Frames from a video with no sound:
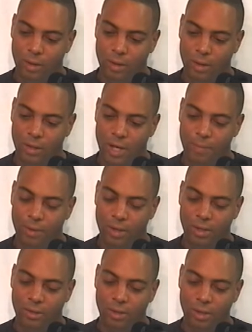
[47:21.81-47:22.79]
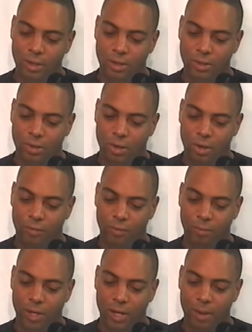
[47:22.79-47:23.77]
deputy had took his daughter
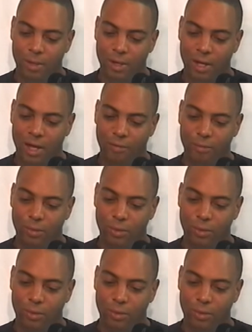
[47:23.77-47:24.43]
from him and gave him